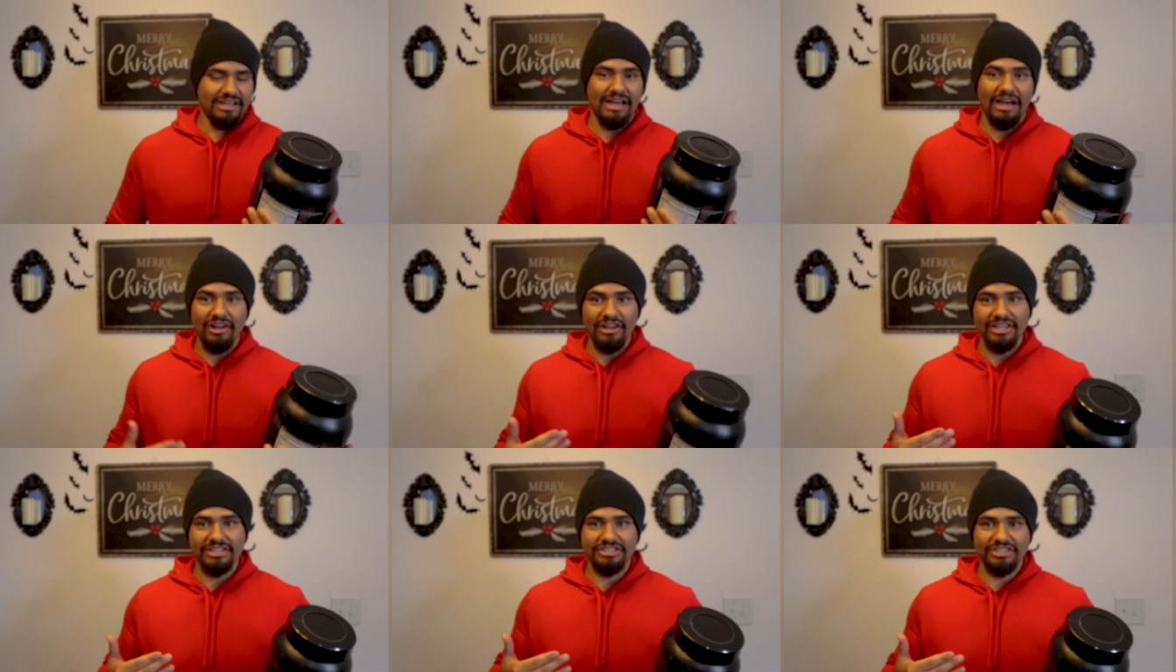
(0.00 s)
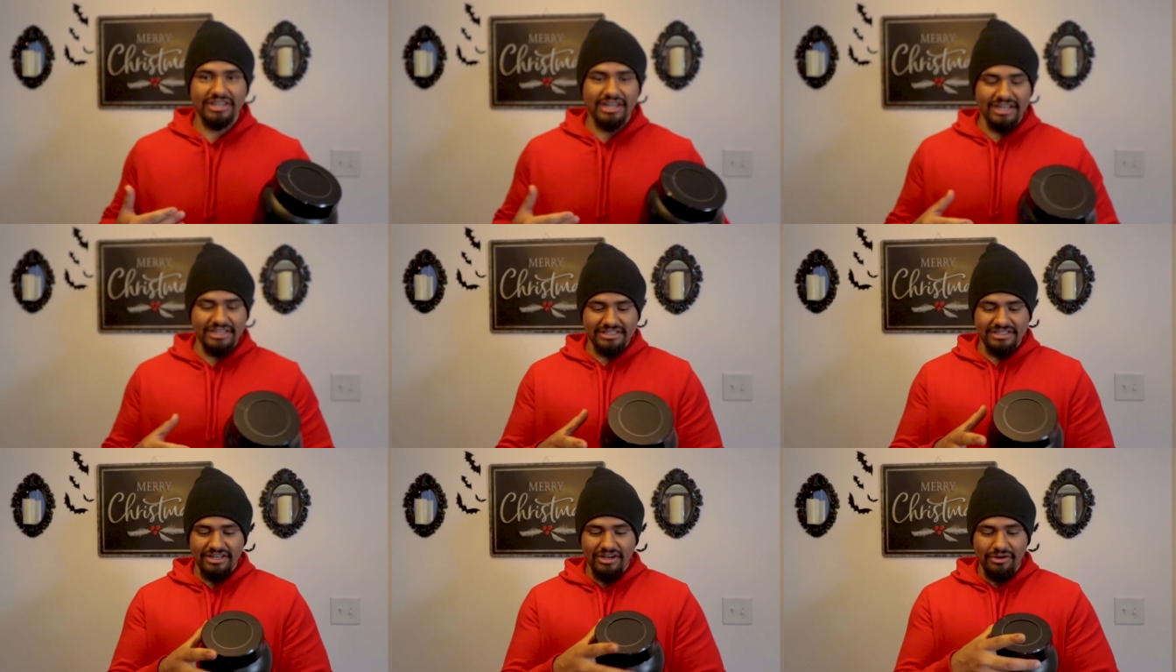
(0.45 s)
I'll let you
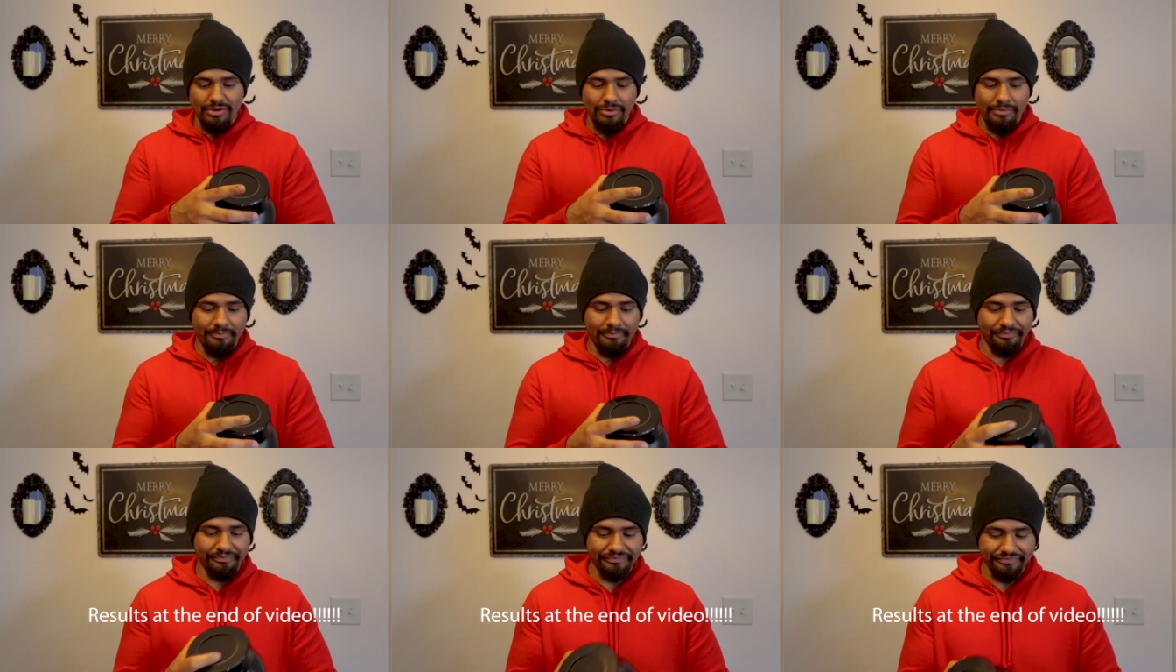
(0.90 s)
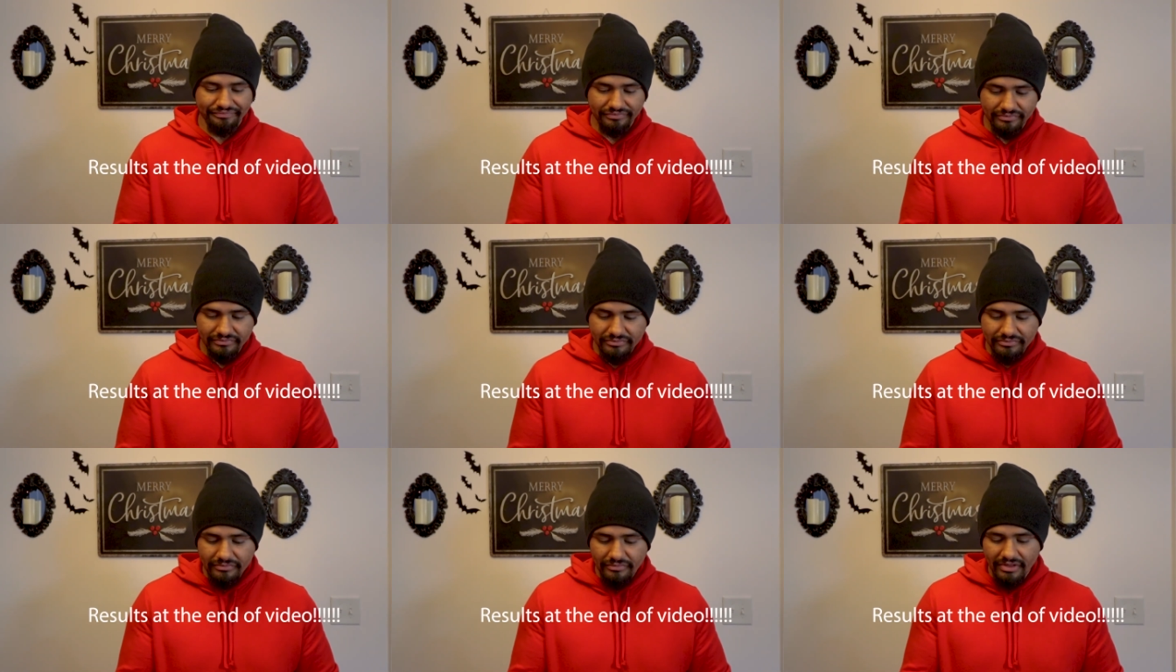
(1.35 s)
guys know.
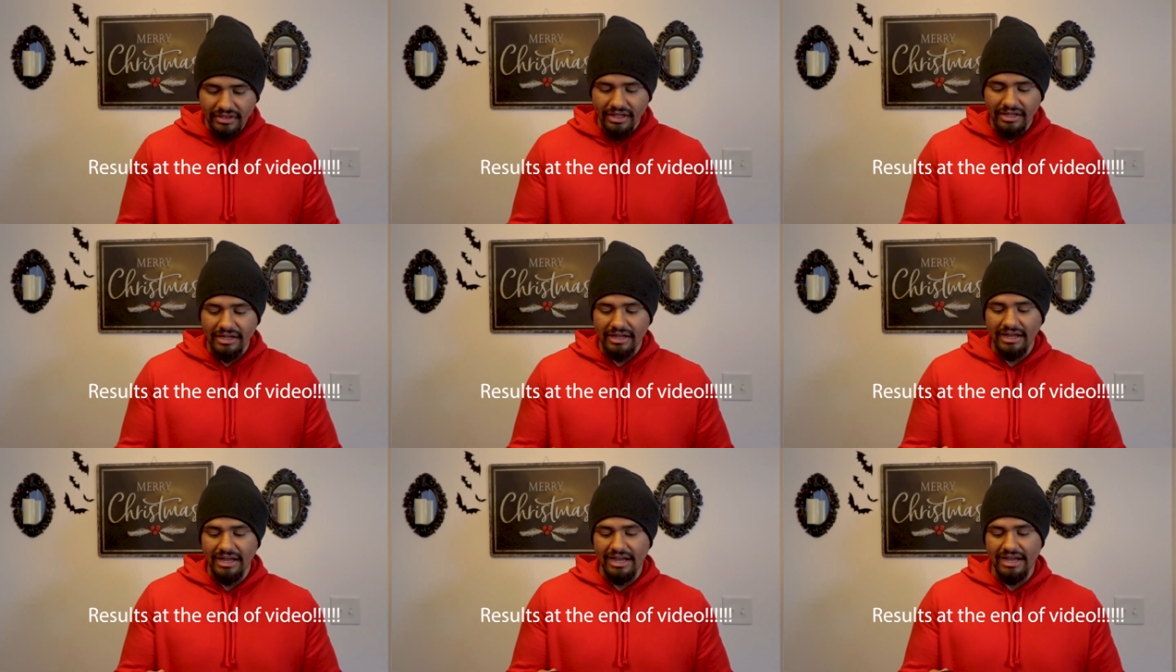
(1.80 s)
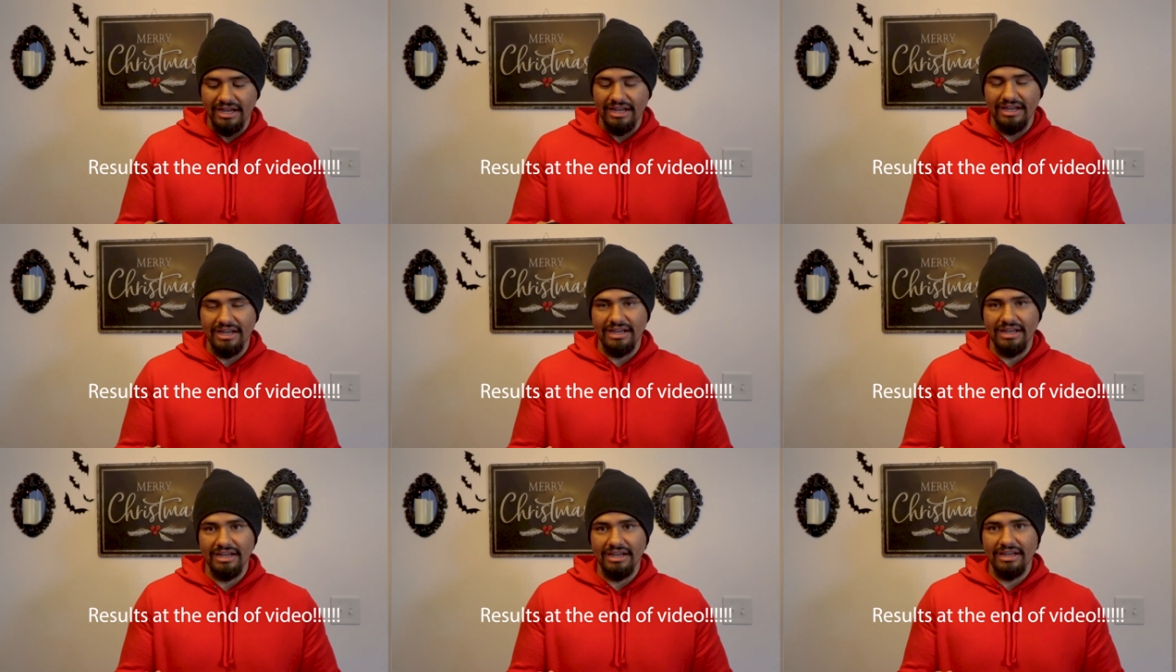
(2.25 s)

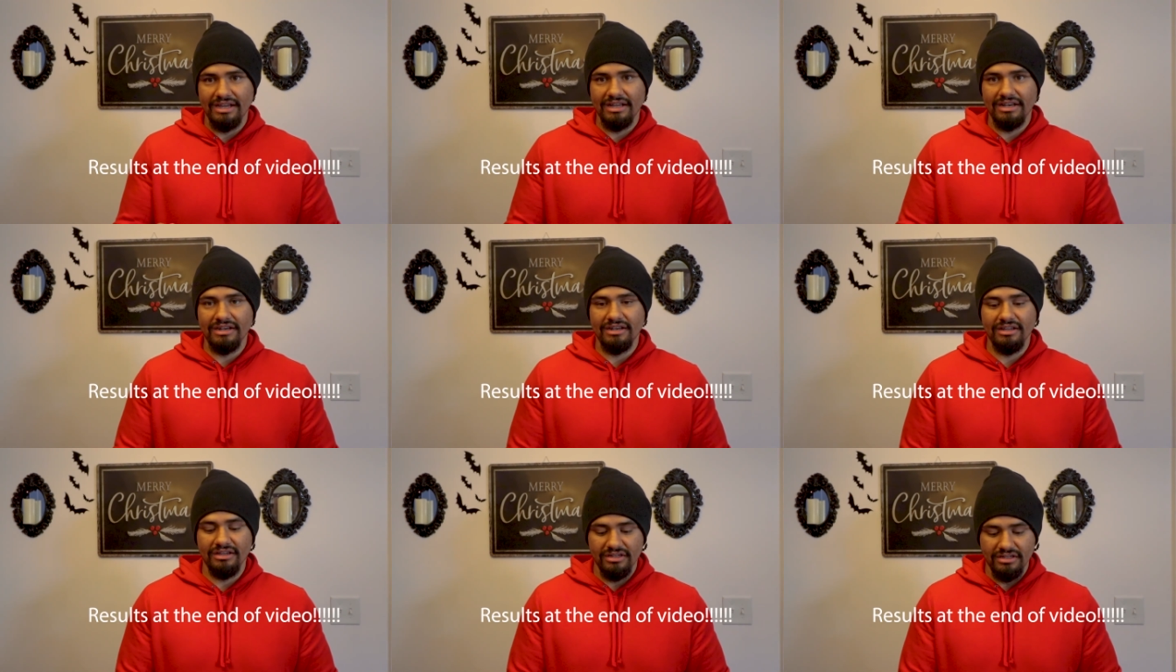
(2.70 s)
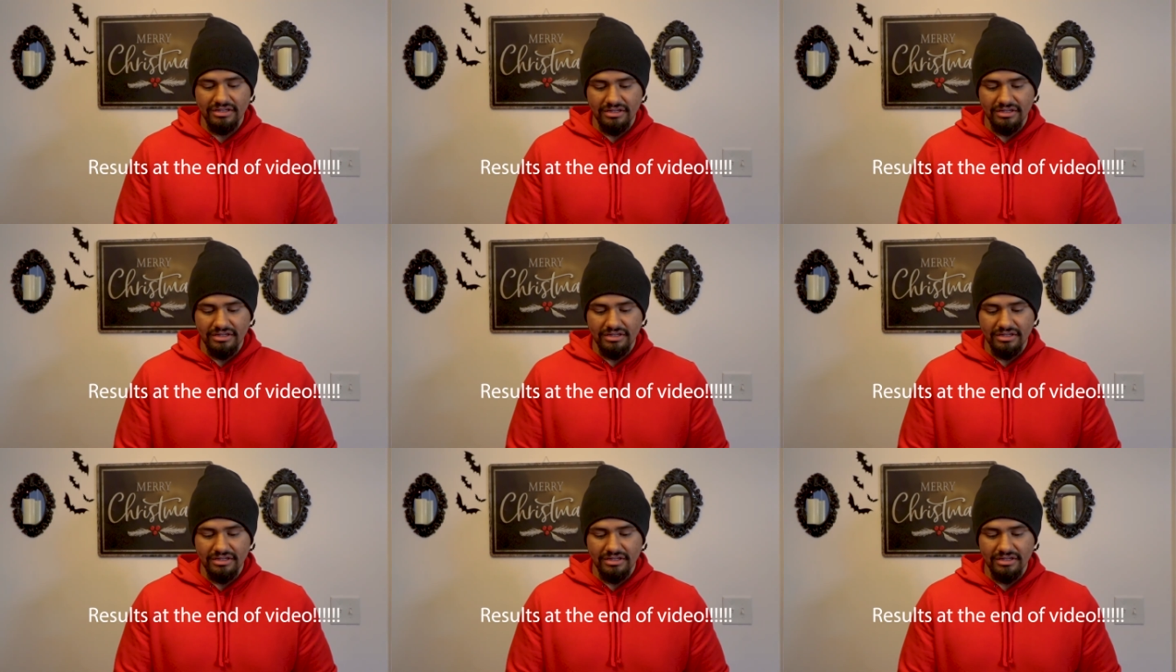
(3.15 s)
And